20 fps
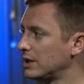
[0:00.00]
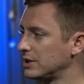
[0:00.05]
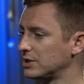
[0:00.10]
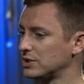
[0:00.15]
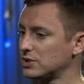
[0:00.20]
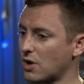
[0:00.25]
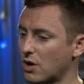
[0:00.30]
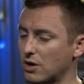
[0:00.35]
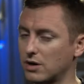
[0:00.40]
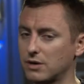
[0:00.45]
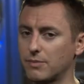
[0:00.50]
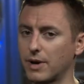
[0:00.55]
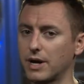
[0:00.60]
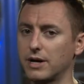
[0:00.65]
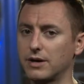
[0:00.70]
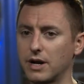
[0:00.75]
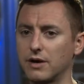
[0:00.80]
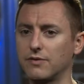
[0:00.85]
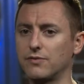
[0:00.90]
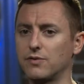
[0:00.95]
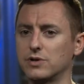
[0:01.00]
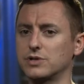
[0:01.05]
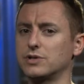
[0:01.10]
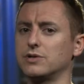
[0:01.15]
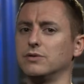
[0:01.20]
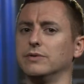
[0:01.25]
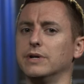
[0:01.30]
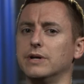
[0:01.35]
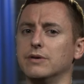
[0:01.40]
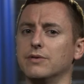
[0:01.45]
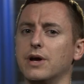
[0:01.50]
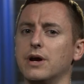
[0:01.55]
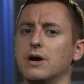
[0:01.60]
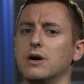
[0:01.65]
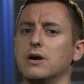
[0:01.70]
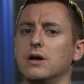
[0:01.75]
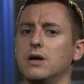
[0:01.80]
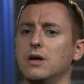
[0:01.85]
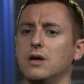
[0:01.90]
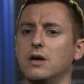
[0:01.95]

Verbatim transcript: I started my Air Force career there